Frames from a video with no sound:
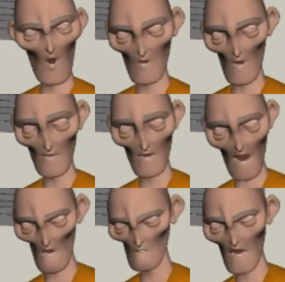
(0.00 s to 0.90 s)
You
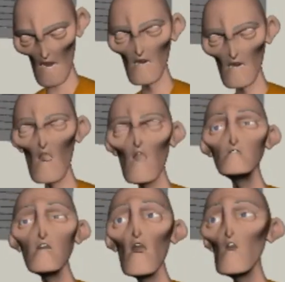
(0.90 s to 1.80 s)
don't have any
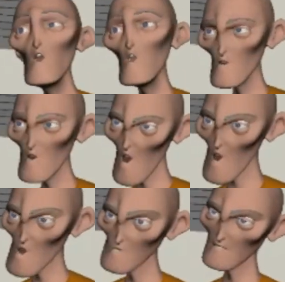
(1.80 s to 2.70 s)
honor, do you?